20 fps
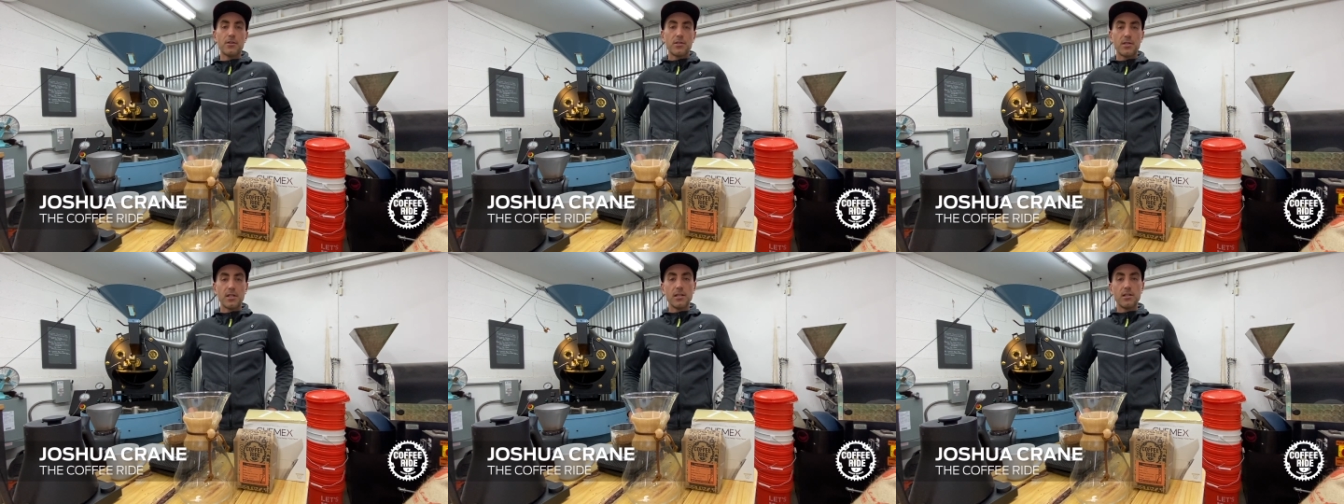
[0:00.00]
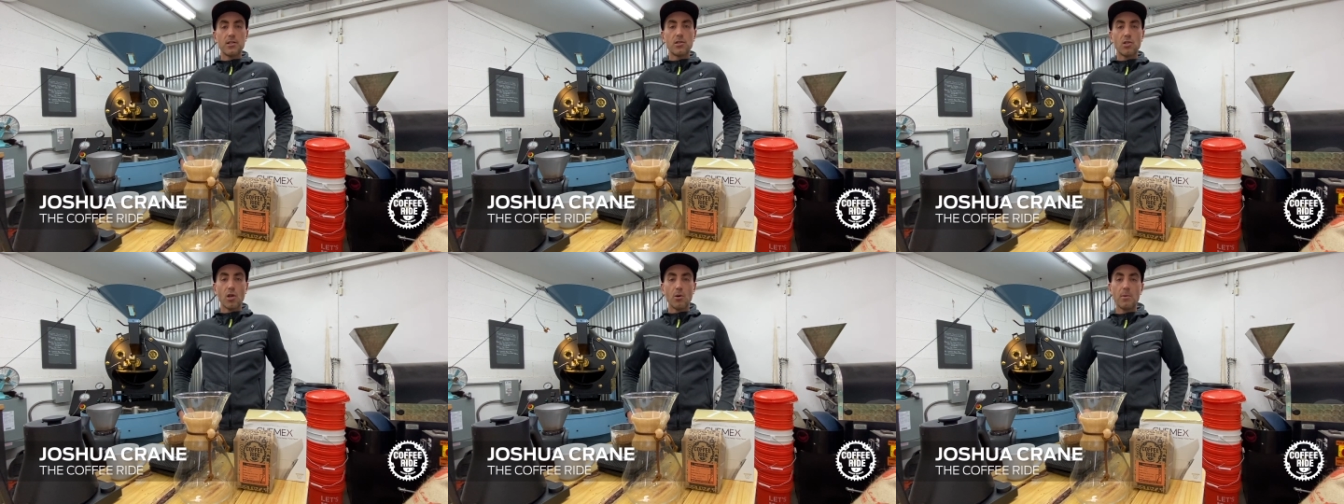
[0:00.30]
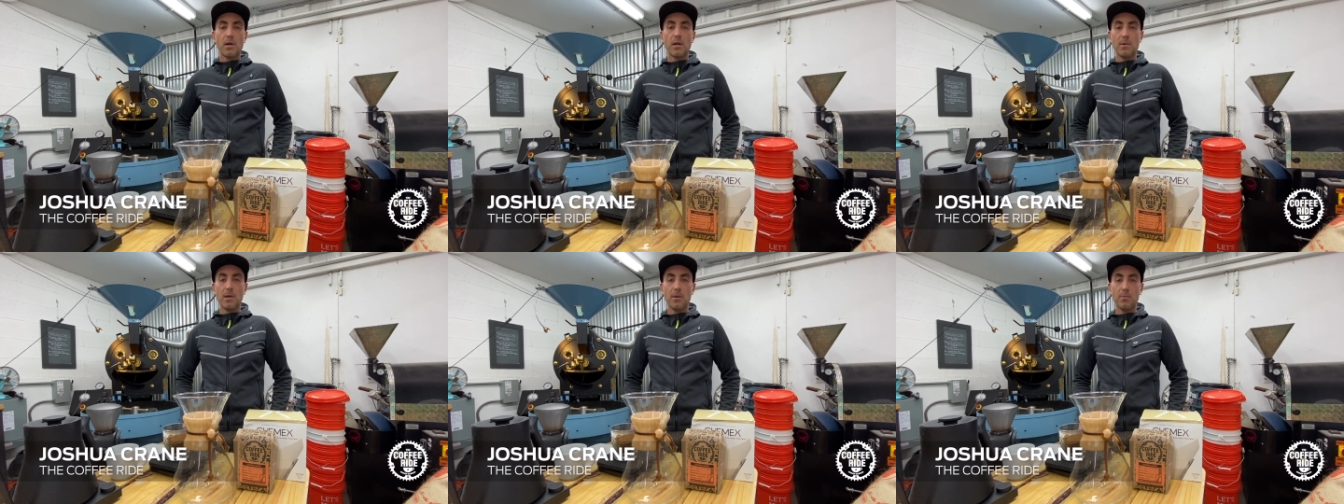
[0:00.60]
since so
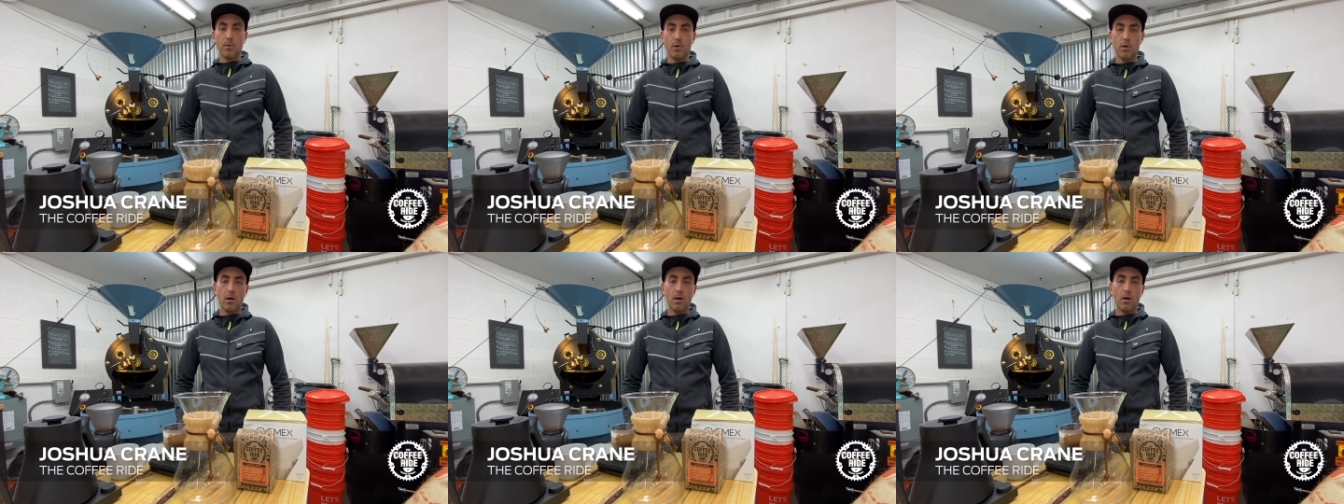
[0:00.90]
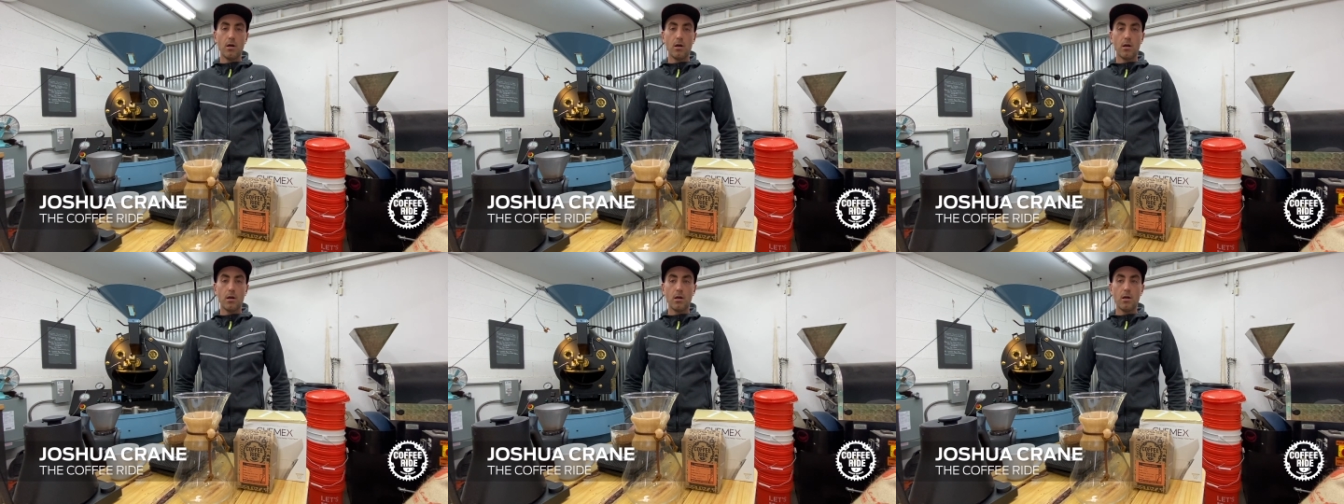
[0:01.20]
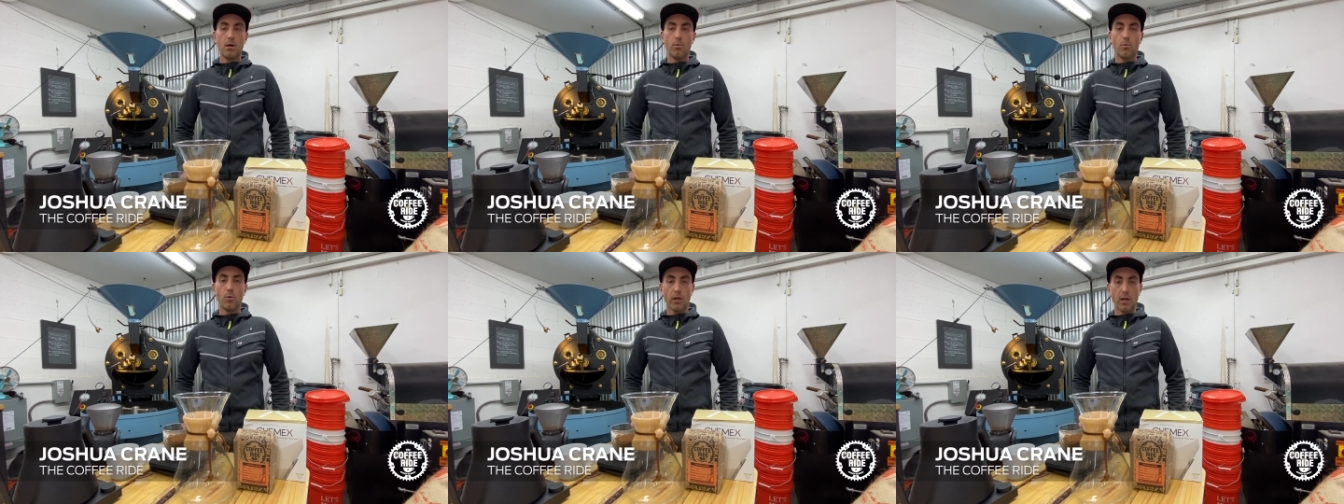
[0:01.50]
many people
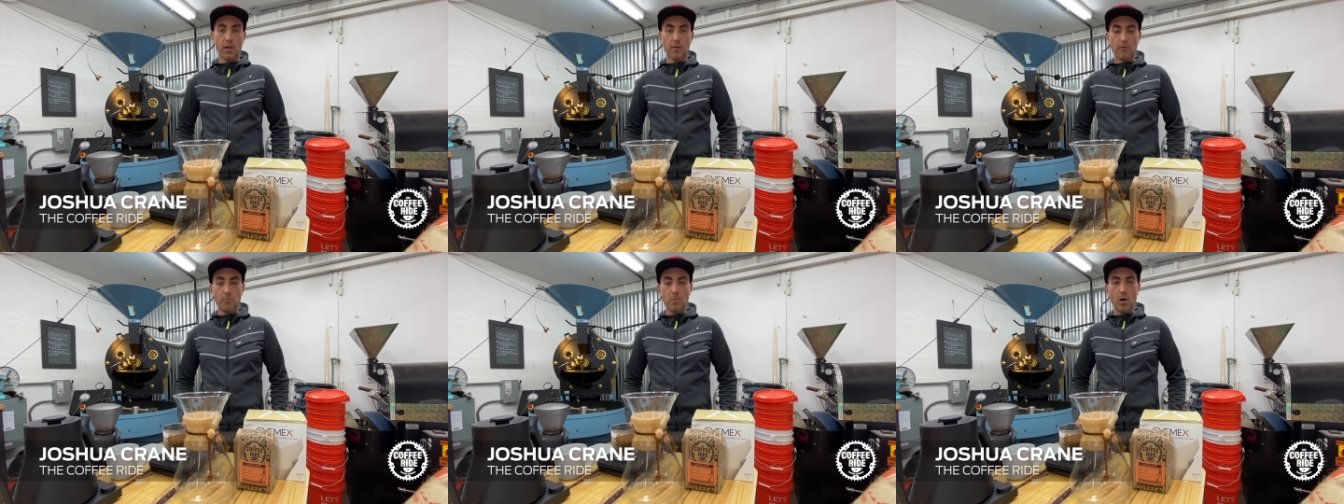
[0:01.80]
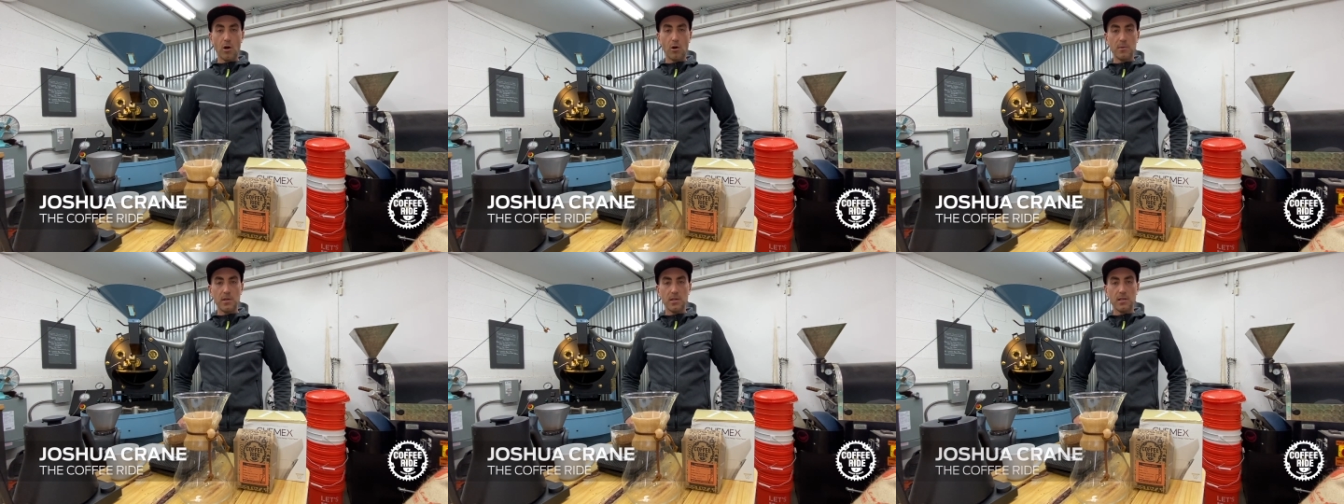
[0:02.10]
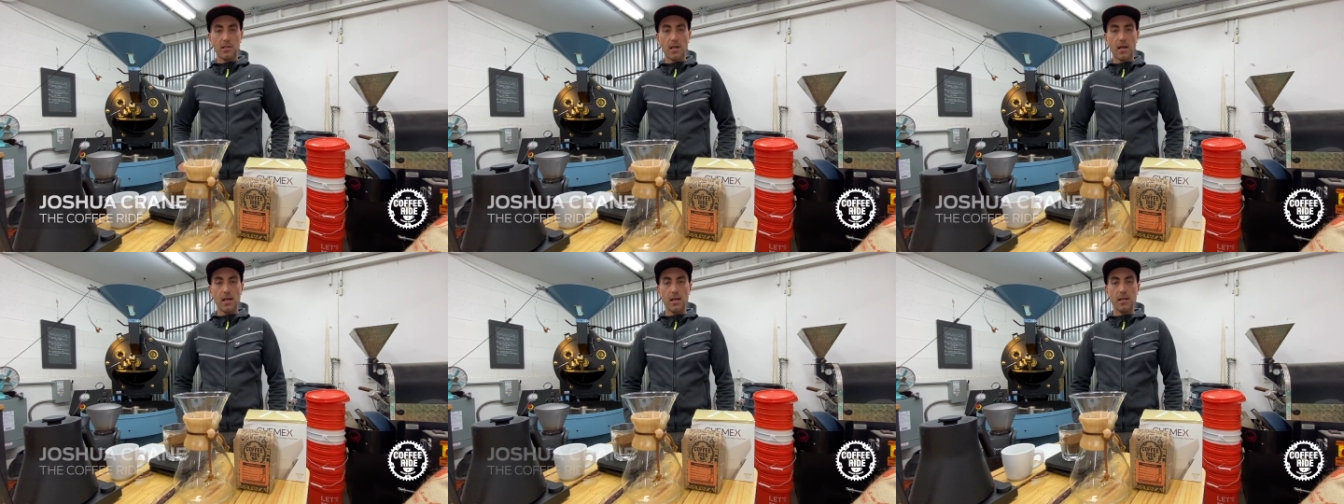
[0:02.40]
are working from home these
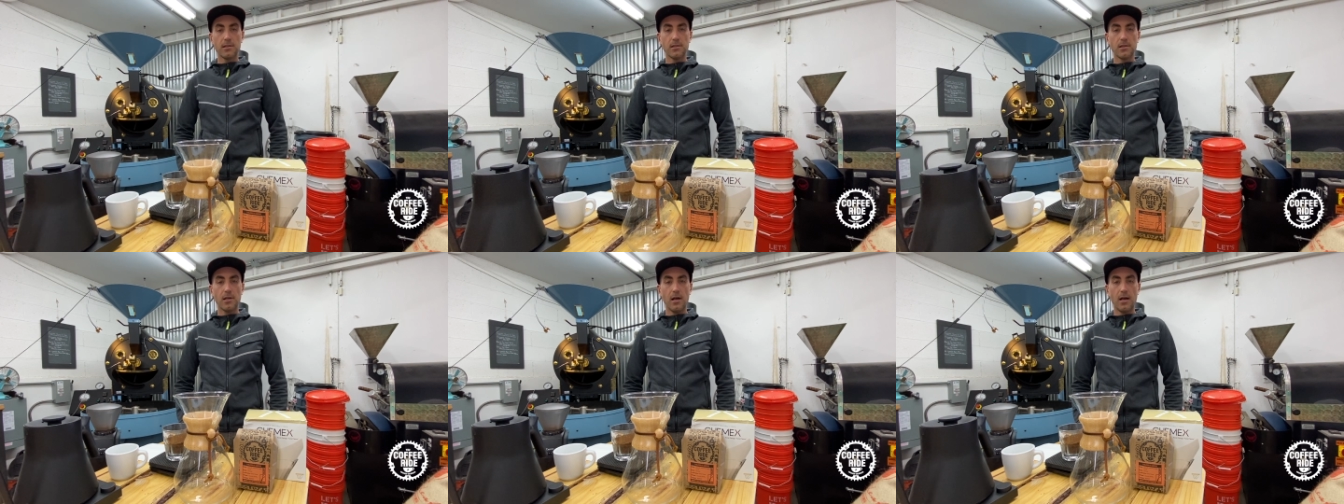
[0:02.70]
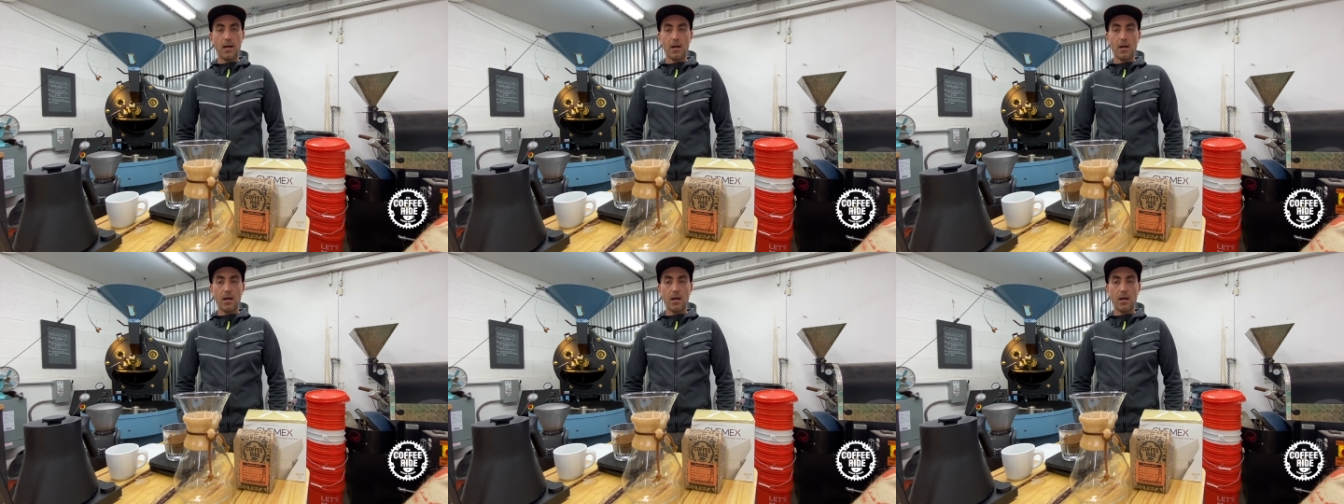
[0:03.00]
days,